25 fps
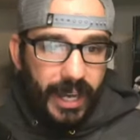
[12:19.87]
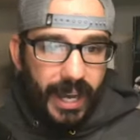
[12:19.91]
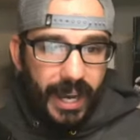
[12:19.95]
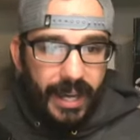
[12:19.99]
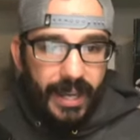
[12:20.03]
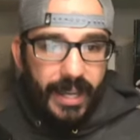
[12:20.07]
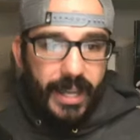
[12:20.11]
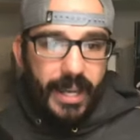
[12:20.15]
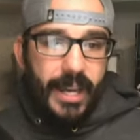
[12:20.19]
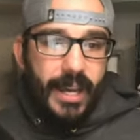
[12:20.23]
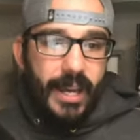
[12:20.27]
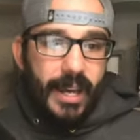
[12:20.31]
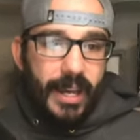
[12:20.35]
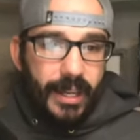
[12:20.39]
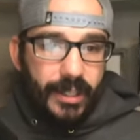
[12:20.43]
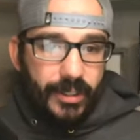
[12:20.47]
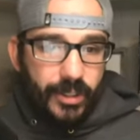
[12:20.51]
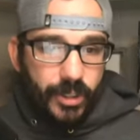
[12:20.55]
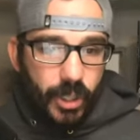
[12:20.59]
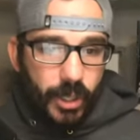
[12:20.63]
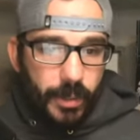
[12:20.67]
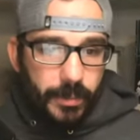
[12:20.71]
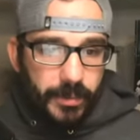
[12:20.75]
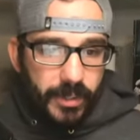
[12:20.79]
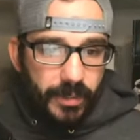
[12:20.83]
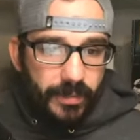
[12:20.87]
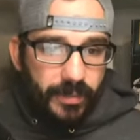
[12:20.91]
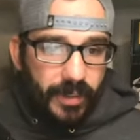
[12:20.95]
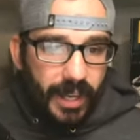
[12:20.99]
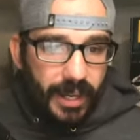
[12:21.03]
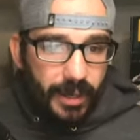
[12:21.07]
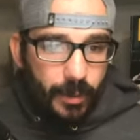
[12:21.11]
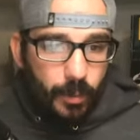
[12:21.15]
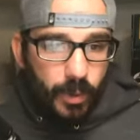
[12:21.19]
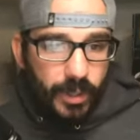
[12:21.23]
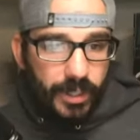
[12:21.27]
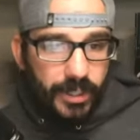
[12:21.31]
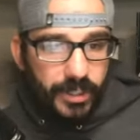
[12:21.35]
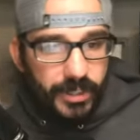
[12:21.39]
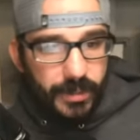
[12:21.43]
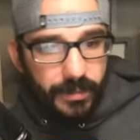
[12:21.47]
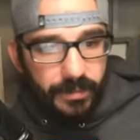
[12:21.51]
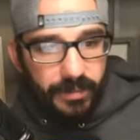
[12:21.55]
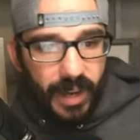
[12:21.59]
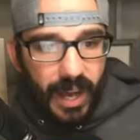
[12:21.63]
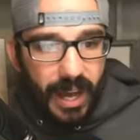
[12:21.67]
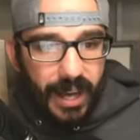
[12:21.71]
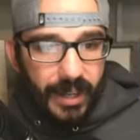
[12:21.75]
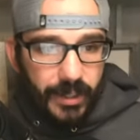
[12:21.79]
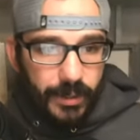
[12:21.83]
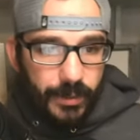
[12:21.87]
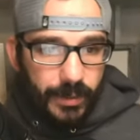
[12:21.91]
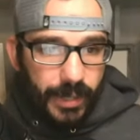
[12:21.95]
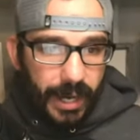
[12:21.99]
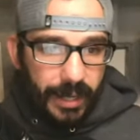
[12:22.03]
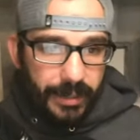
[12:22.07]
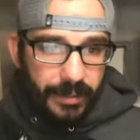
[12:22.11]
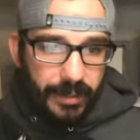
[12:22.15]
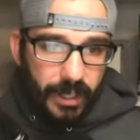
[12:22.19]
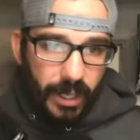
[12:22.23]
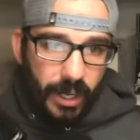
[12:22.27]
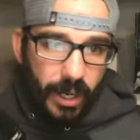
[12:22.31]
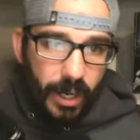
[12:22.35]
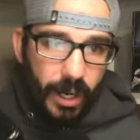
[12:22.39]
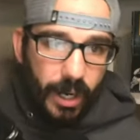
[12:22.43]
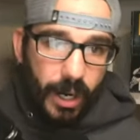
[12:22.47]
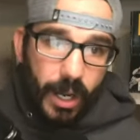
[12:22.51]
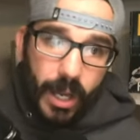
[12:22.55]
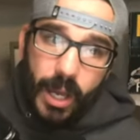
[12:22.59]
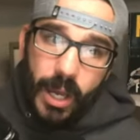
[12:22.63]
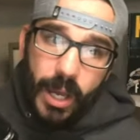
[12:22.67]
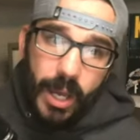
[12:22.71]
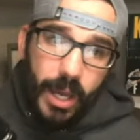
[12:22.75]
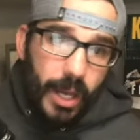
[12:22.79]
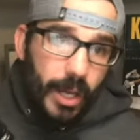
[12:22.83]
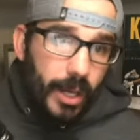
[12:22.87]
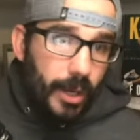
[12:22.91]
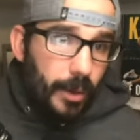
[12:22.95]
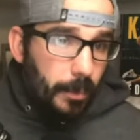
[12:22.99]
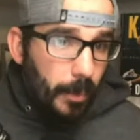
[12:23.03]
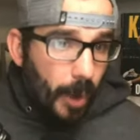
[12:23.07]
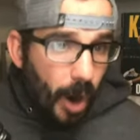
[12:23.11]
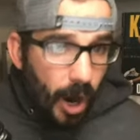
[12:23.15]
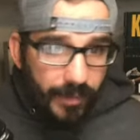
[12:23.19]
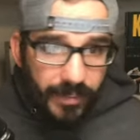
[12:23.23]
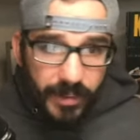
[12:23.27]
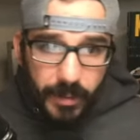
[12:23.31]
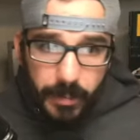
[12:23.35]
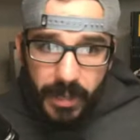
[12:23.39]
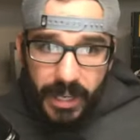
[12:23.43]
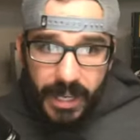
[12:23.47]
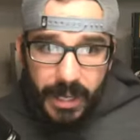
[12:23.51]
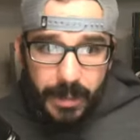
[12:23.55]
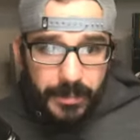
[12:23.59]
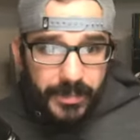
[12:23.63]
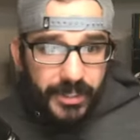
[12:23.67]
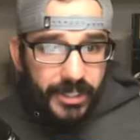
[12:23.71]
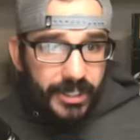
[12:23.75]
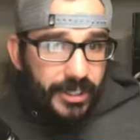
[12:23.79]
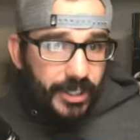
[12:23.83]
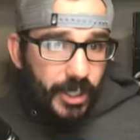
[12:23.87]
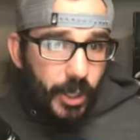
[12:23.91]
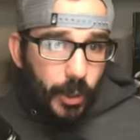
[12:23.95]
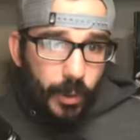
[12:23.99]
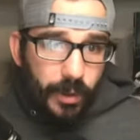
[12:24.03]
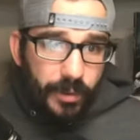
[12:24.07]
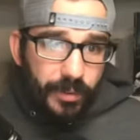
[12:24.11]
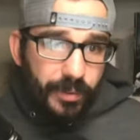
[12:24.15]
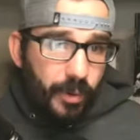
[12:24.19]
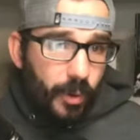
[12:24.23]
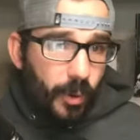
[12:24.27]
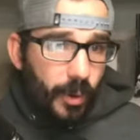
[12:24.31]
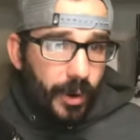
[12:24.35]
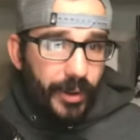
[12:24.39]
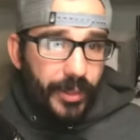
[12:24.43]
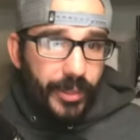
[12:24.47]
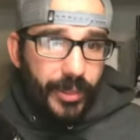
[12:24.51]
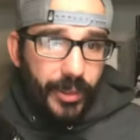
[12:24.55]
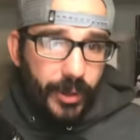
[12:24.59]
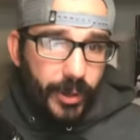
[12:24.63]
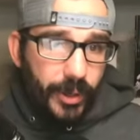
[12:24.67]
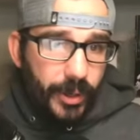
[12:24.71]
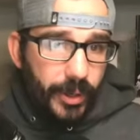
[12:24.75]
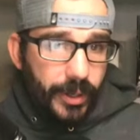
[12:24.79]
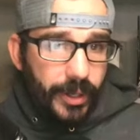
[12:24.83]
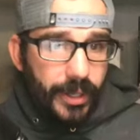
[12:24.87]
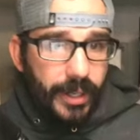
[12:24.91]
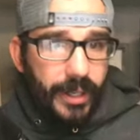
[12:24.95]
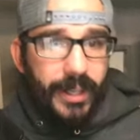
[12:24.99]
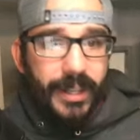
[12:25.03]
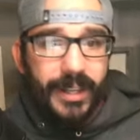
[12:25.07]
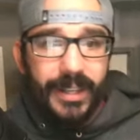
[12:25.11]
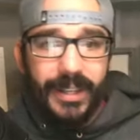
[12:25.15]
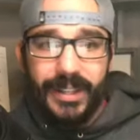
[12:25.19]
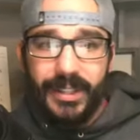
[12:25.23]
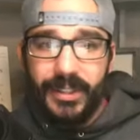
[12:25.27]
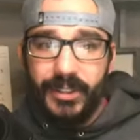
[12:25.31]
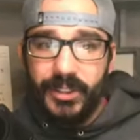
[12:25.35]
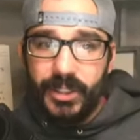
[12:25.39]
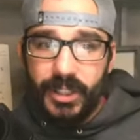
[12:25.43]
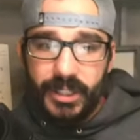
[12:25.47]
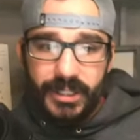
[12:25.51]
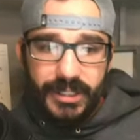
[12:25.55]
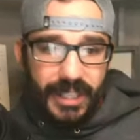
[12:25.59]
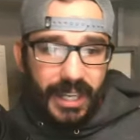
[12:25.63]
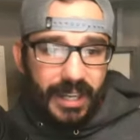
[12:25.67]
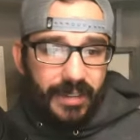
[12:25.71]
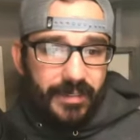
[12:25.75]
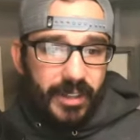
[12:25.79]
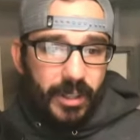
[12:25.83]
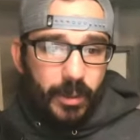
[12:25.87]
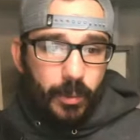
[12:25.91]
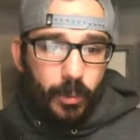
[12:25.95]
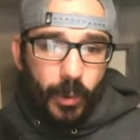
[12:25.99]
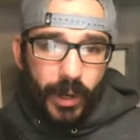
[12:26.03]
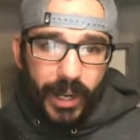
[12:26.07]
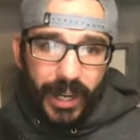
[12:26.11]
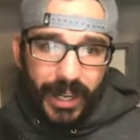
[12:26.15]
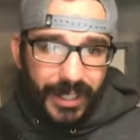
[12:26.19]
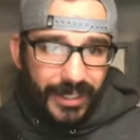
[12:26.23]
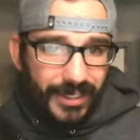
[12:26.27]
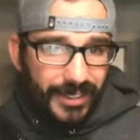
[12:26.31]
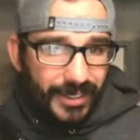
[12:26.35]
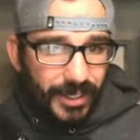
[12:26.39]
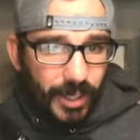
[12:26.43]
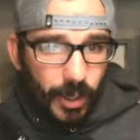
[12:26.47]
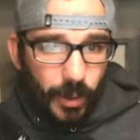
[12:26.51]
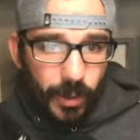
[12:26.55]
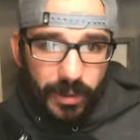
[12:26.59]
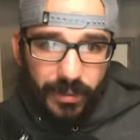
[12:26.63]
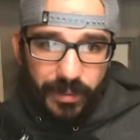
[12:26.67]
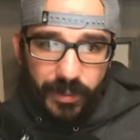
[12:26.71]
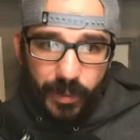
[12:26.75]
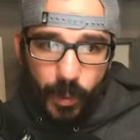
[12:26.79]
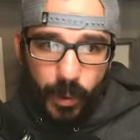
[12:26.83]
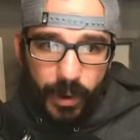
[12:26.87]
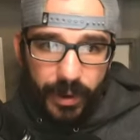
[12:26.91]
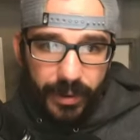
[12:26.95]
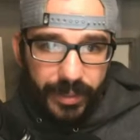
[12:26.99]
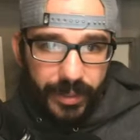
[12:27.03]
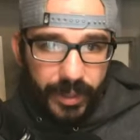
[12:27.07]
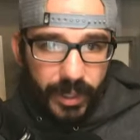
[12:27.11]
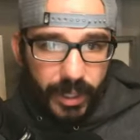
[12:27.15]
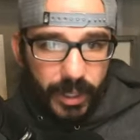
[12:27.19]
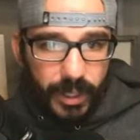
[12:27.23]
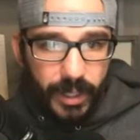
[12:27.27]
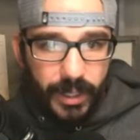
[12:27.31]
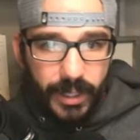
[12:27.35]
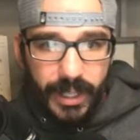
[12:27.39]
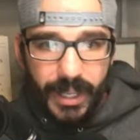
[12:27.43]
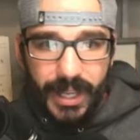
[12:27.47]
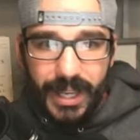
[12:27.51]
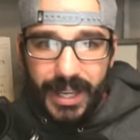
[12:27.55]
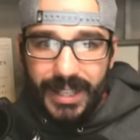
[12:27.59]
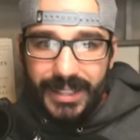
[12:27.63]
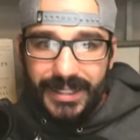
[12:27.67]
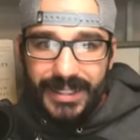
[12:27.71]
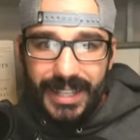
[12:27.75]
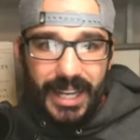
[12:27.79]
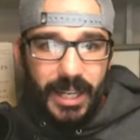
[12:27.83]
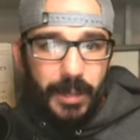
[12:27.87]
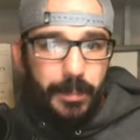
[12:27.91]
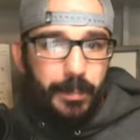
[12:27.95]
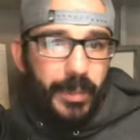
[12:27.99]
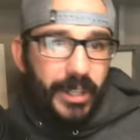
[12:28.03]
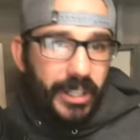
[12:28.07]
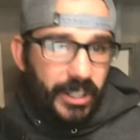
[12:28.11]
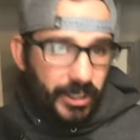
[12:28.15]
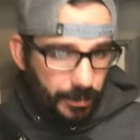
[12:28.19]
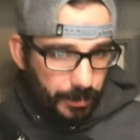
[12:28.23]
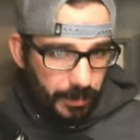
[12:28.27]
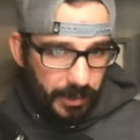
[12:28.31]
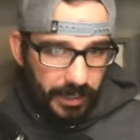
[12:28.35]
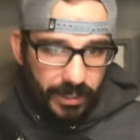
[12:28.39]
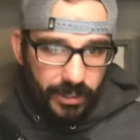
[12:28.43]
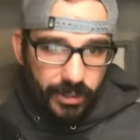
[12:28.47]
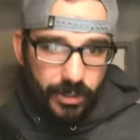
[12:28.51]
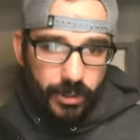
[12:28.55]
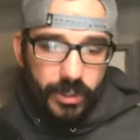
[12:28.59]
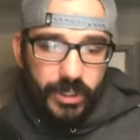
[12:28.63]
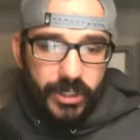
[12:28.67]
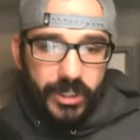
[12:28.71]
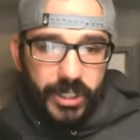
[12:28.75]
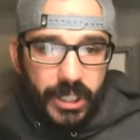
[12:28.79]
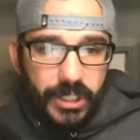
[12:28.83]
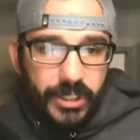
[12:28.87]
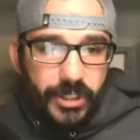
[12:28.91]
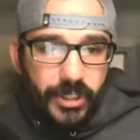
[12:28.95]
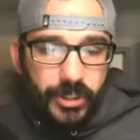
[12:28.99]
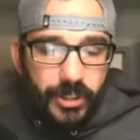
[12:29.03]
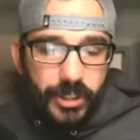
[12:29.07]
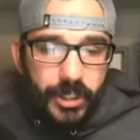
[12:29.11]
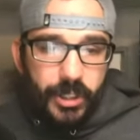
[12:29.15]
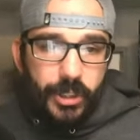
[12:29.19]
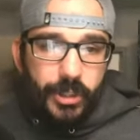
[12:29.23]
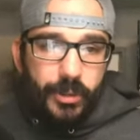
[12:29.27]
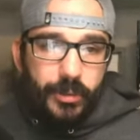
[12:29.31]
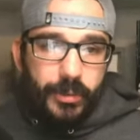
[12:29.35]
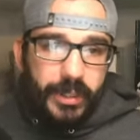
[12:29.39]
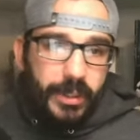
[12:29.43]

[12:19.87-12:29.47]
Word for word: at in terms of like what are some values out there? Marvin Mims going for a third. Dontavian Wicks going for a third. Take Bigsby. So essentially, you're